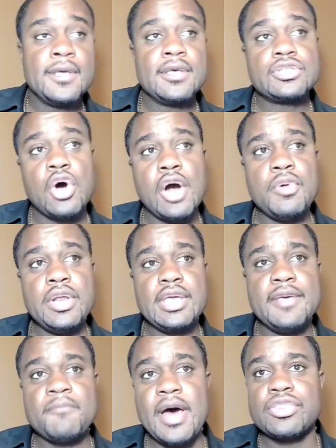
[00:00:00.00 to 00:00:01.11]
so I want to
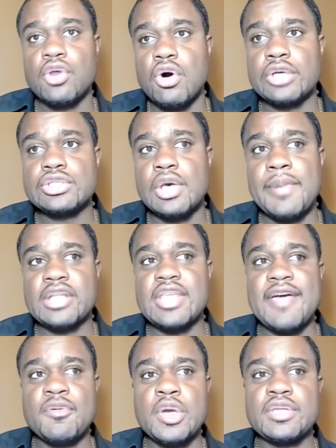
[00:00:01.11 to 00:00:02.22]
give my thoughts about the
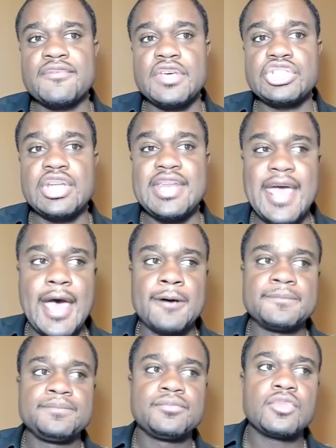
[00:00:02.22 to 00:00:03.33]
heavyweight division now.
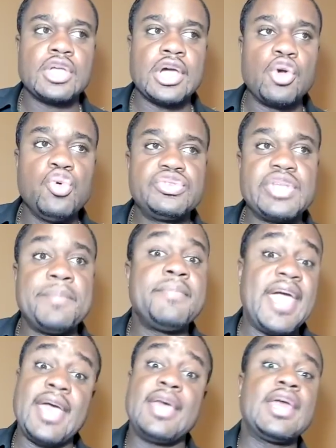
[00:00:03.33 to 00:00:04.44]
Now, who's the
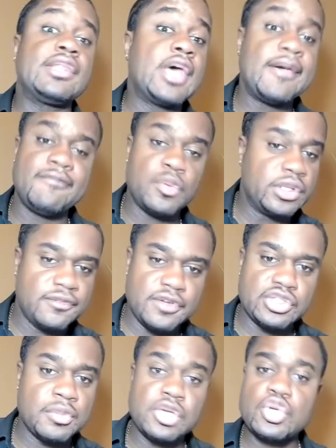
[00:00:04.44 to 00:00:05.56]
man at the heavyweight
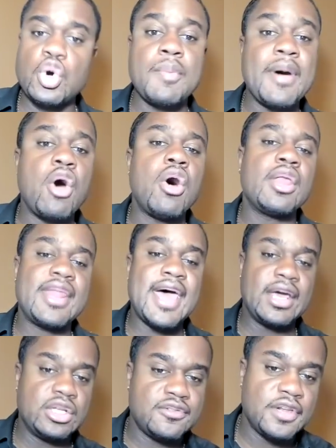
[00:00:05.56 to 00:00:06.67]
division? I'm gonna talk about all of that
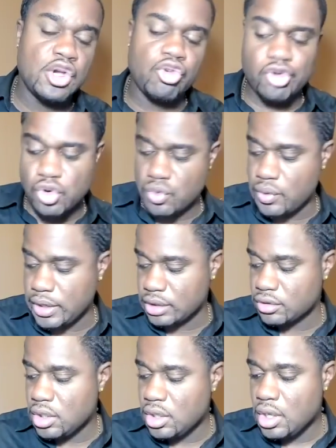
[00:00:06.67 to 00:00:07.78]
in this video real
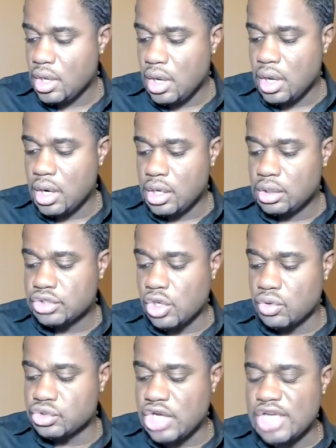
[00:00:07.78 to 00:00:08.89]
quick.
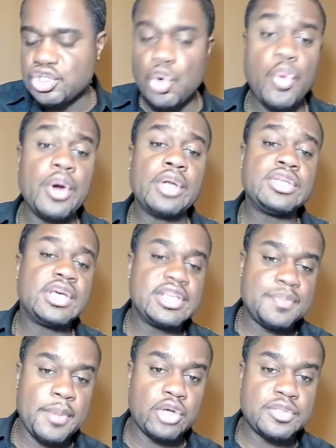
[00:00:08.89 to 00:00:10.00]
So Joshua won his
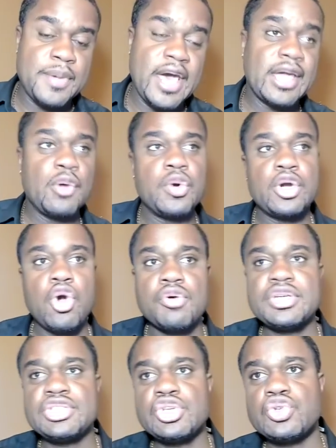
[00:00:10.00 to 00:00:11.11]
belts back, and we're
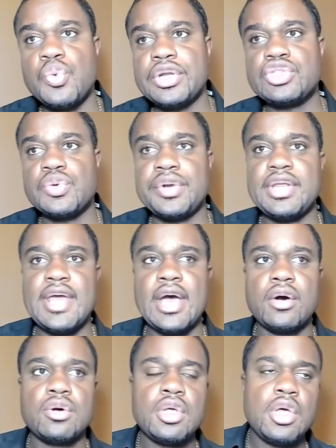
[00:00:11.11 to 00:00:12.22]
going into 2020 now.
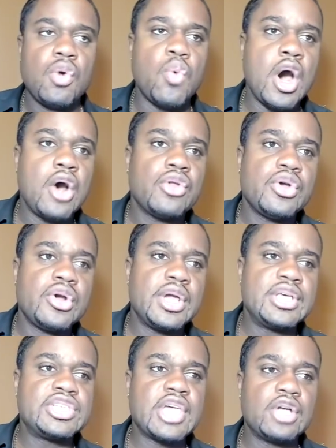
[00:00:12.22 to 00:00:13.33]
Wilder
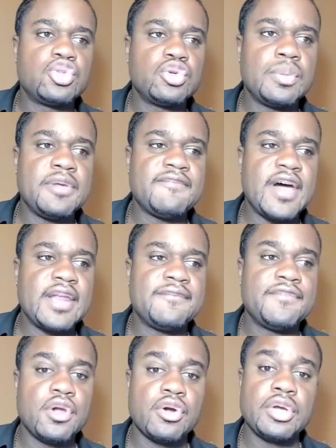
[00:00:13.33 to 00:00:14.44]
is scheduled to be fighting
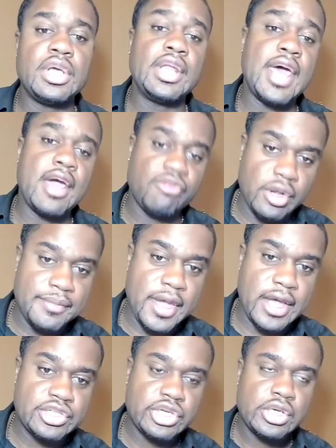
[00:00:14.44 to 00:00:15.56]
Fury in that
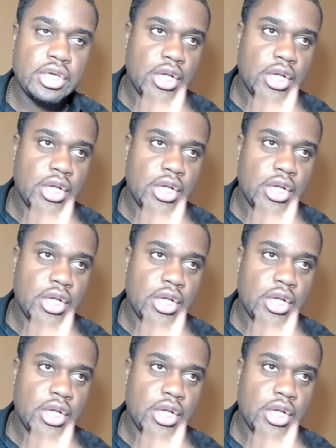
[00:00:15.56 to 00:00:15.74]
rematch.